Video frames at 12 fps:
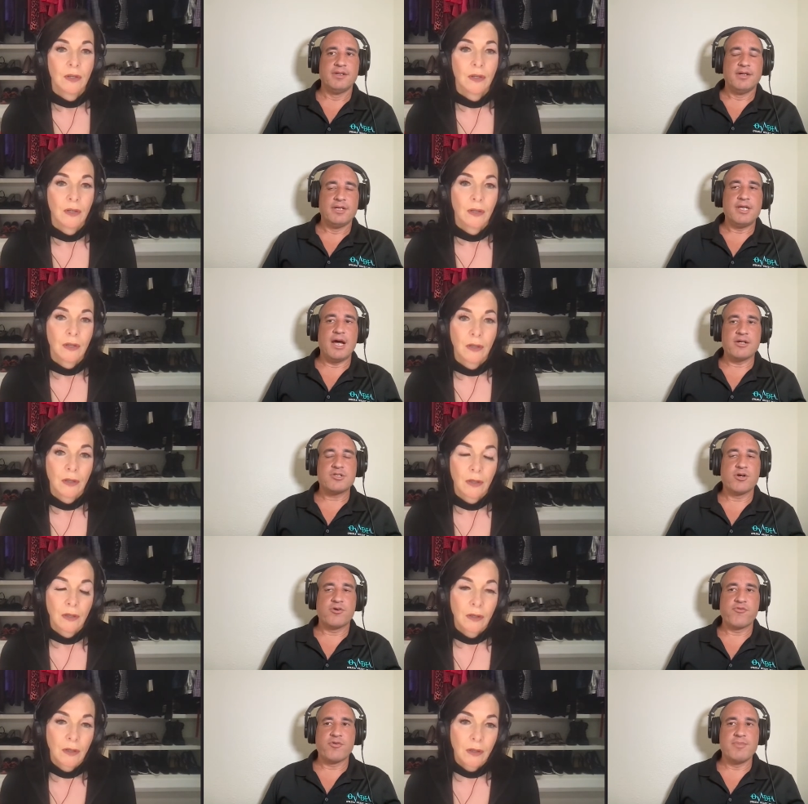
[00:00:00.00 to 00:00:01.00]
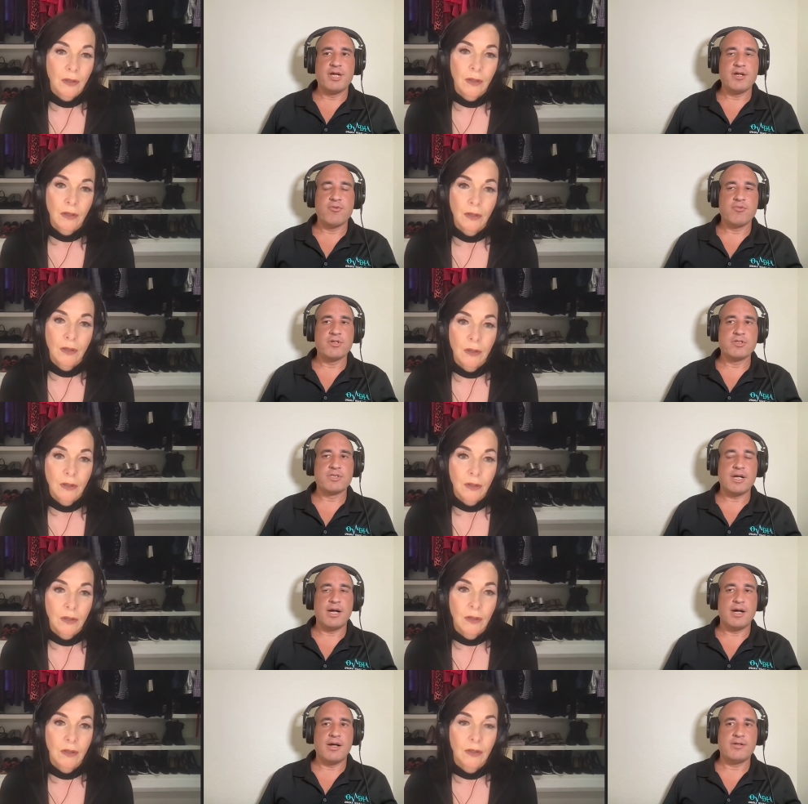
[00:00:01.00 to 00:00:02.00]
Speaker 1: yeah so for me it was
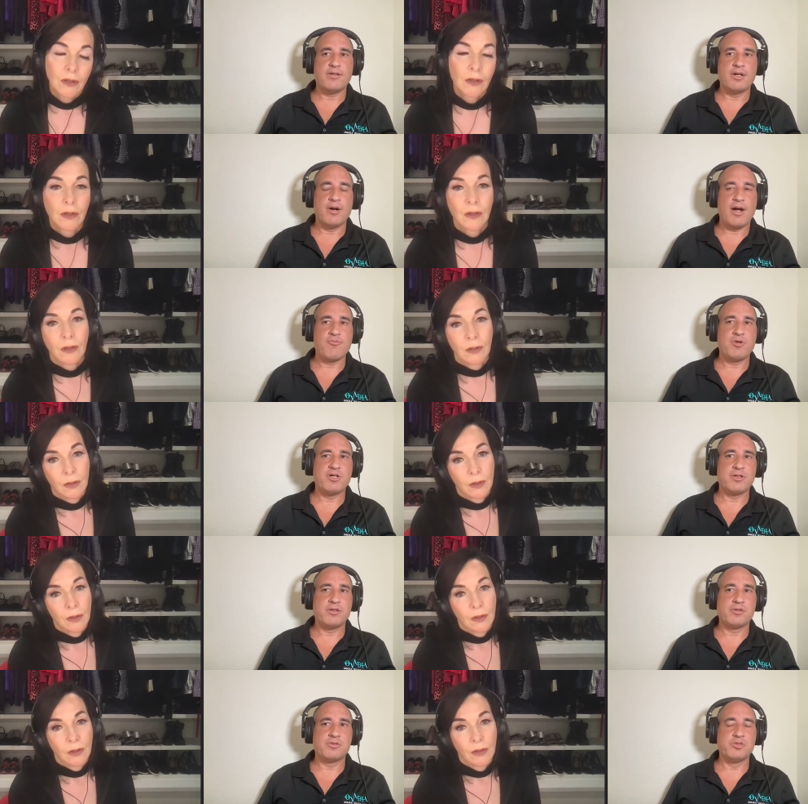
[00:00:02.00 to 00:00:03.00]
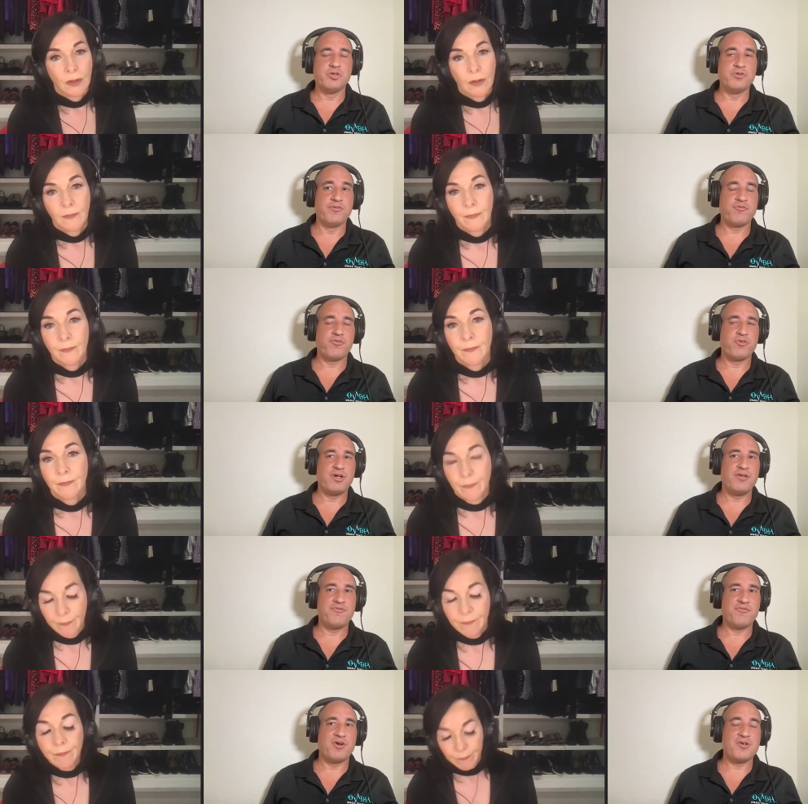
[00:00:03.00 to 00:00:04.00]
uh, you know i went gluten free
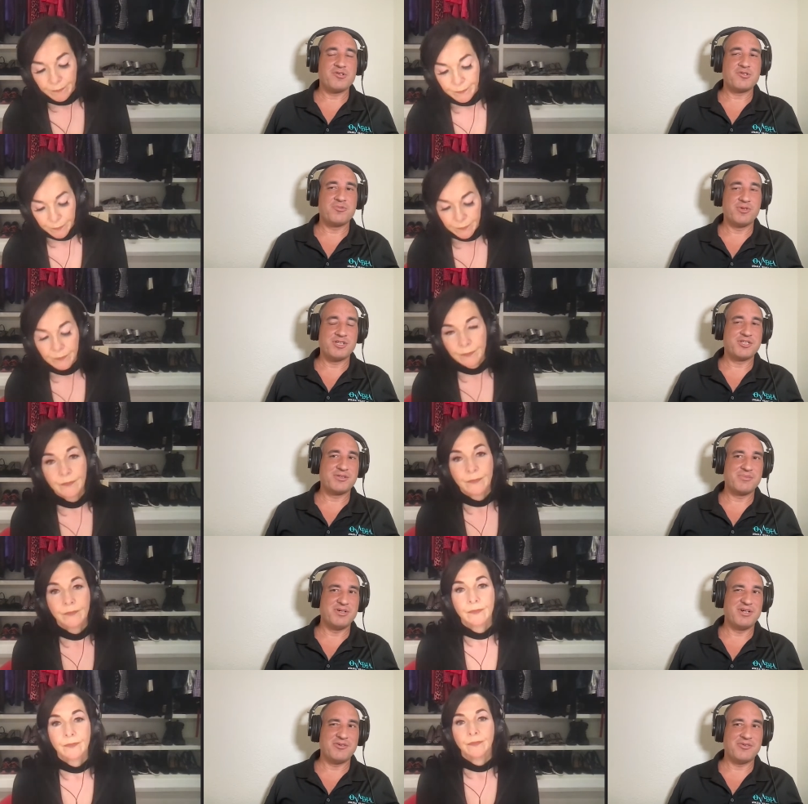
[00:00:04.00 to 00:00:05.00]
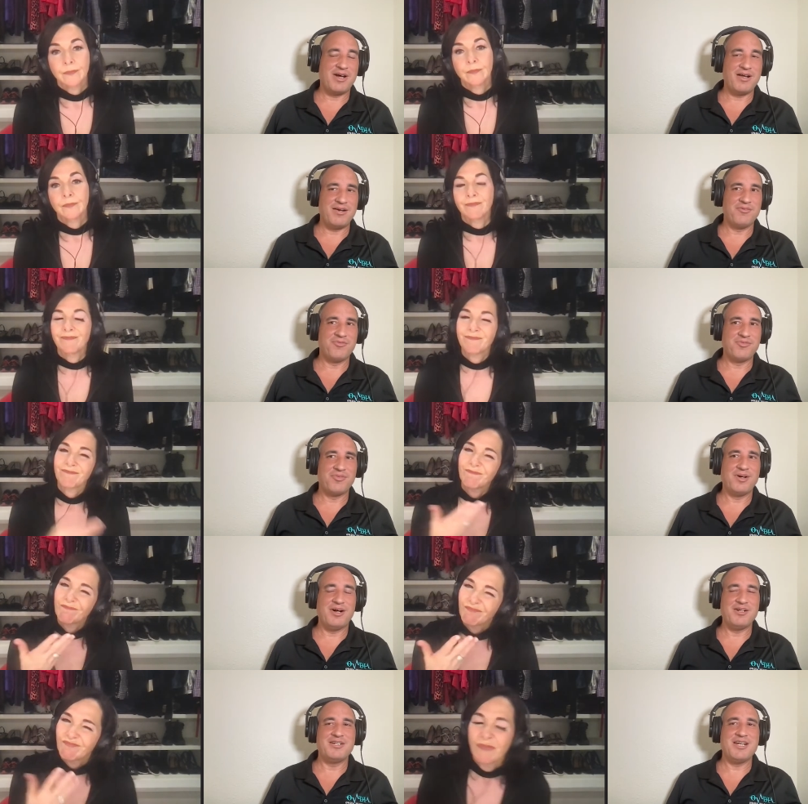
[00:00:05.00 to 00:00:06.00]
first which you know kind of
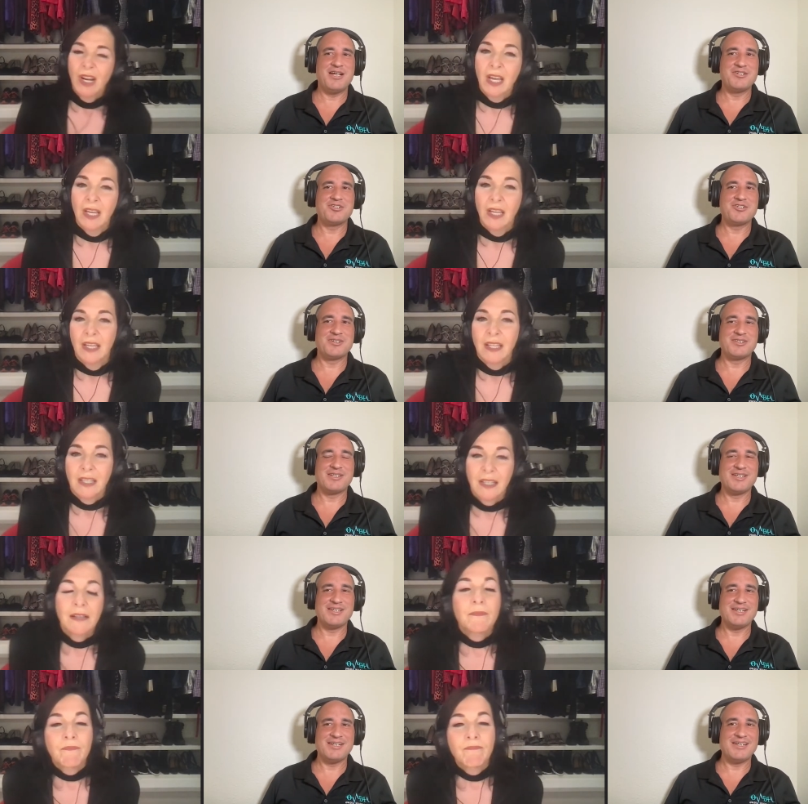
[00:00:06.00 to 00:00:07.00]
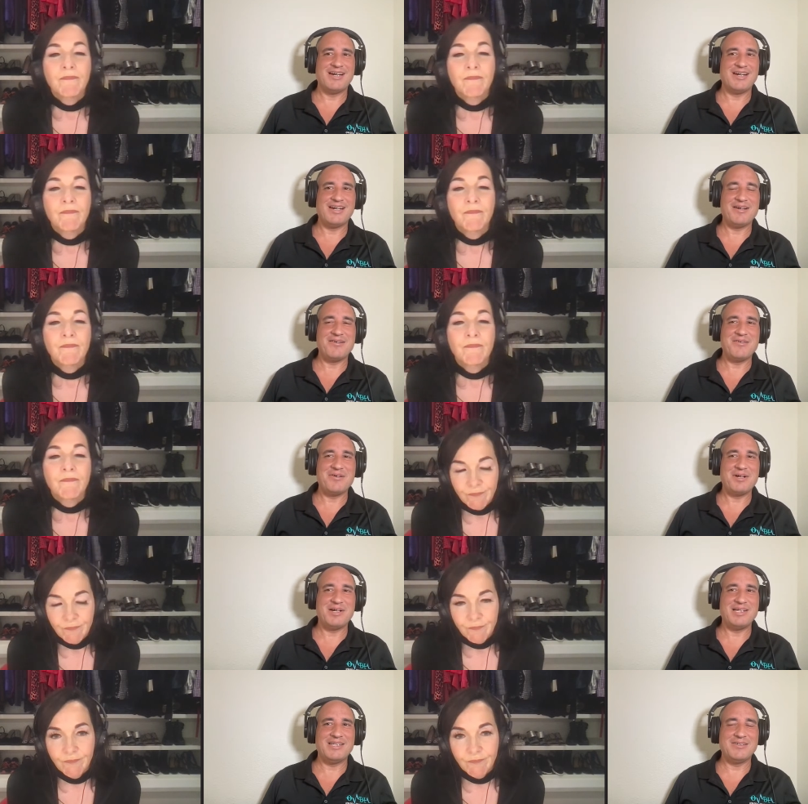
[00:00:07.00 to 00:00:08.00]
unintentionally yeah.
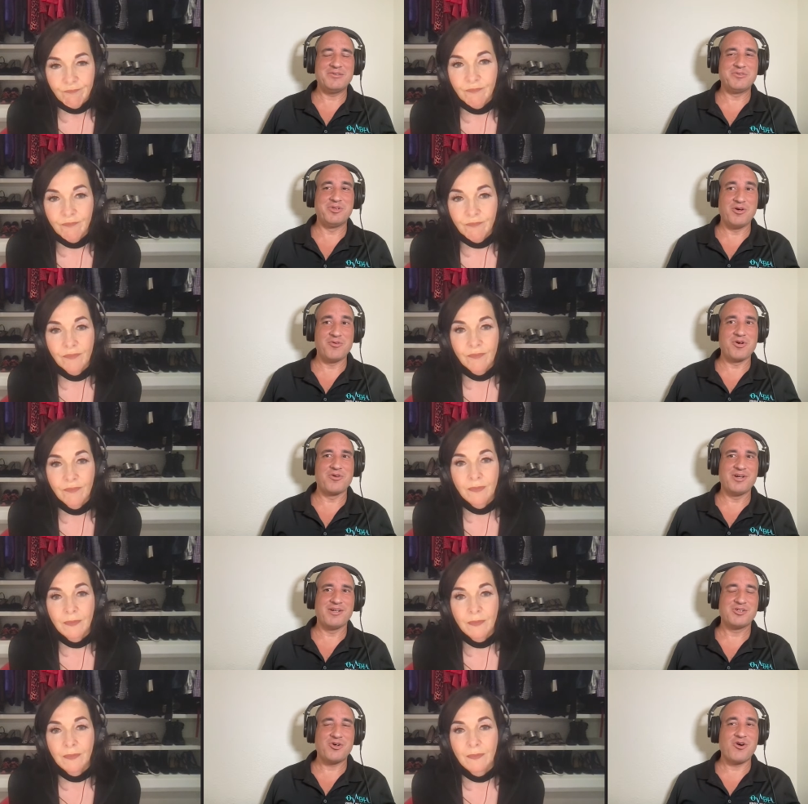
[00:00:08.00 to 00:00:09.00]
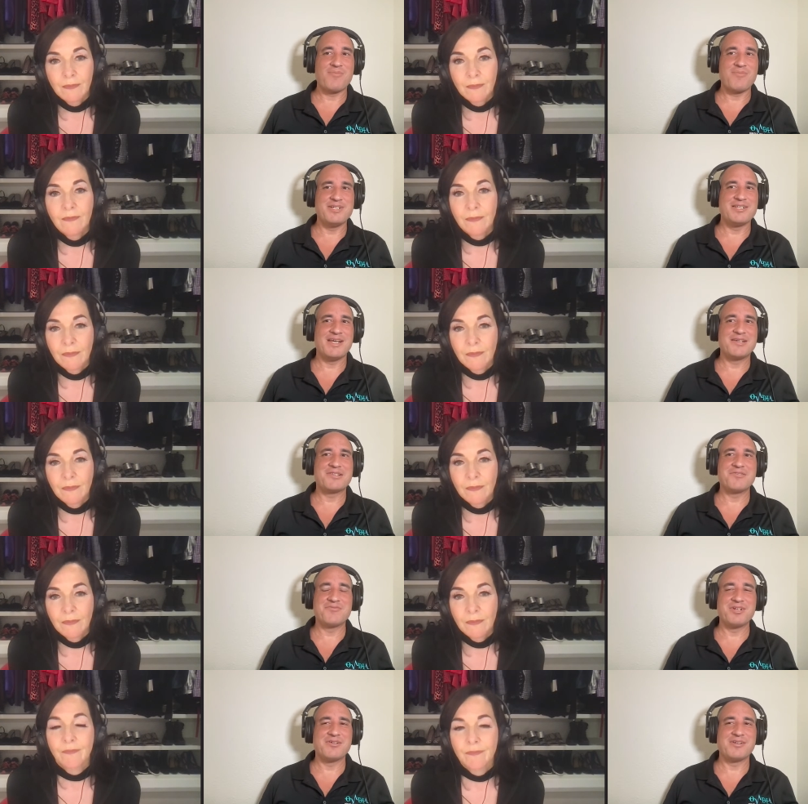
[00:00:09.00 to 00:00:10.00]
uh, it lowered carb intake
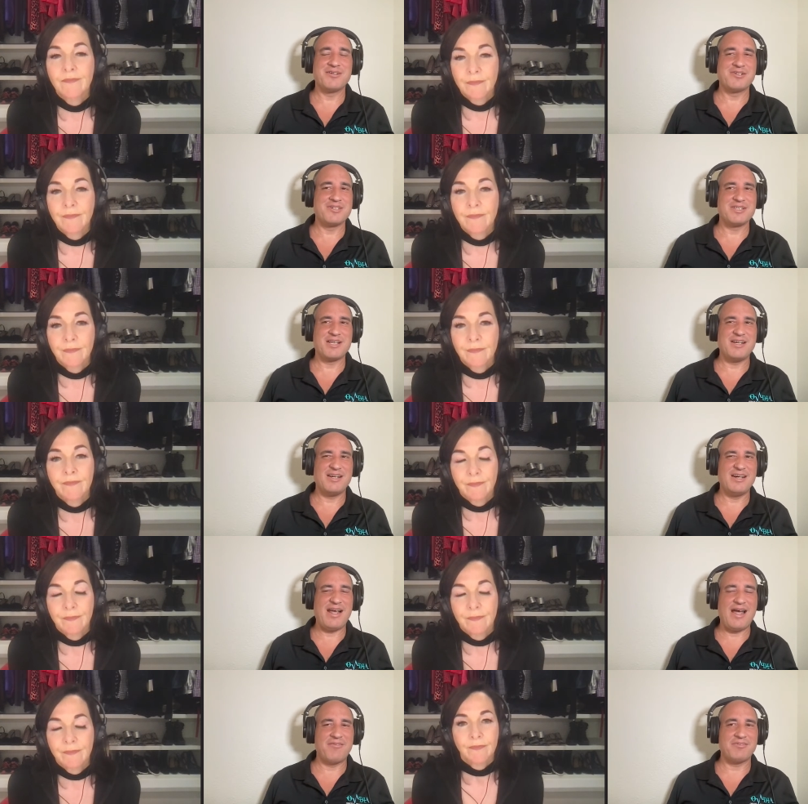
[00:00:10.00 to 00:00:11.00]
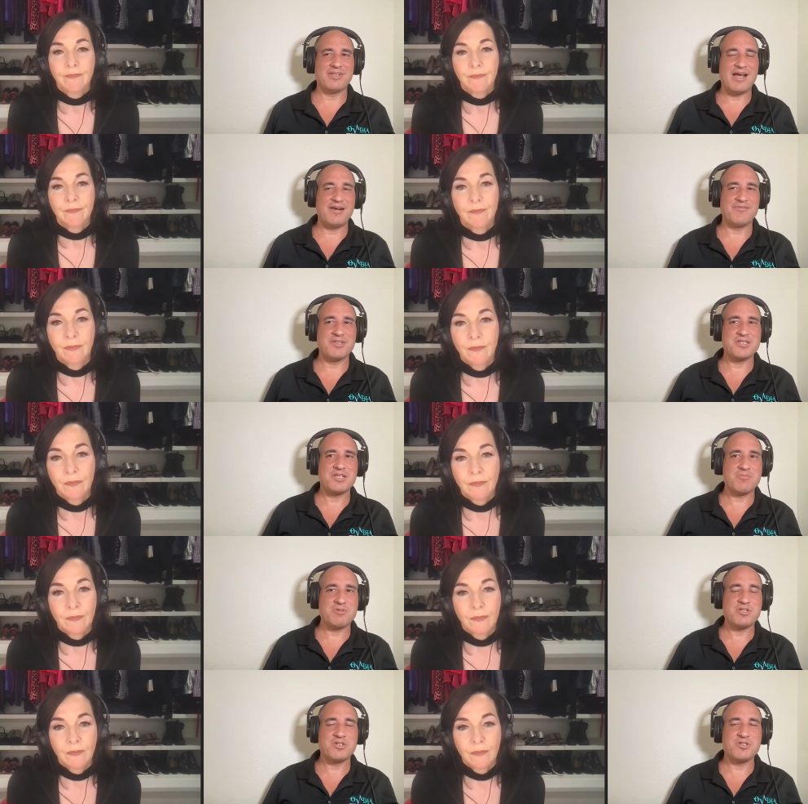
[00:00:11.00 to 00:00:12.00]
severely because they didn't have a lot of the
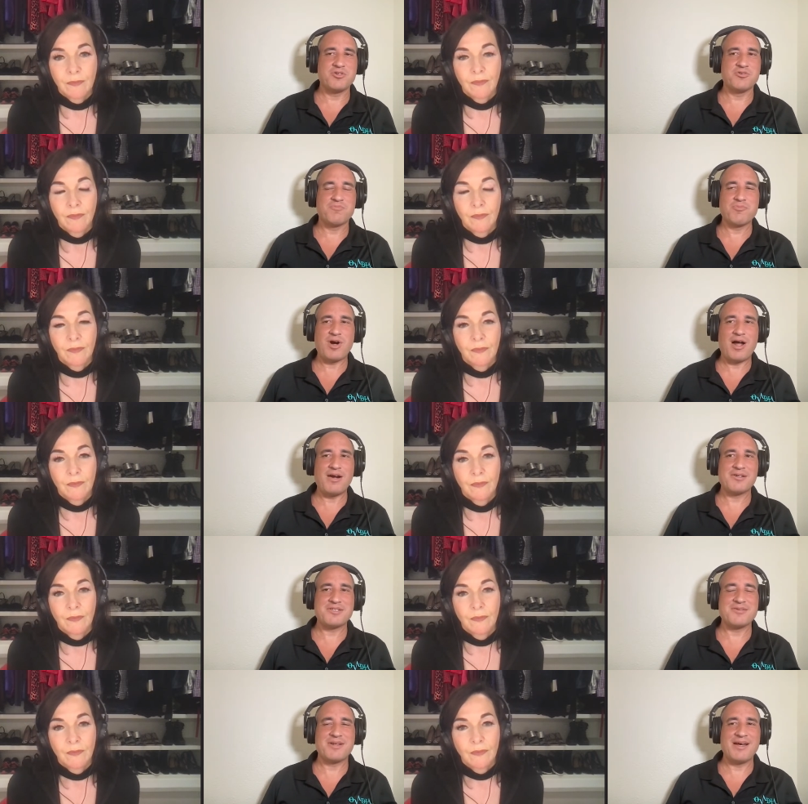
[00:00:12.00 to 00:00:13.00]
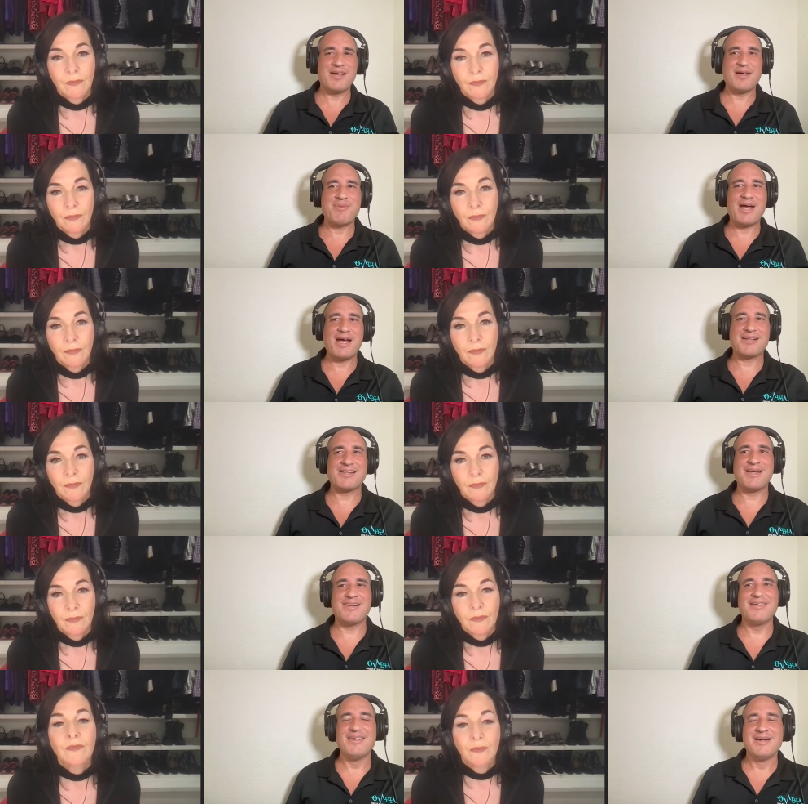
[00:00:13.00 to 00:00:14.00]
substitute products uh, back then.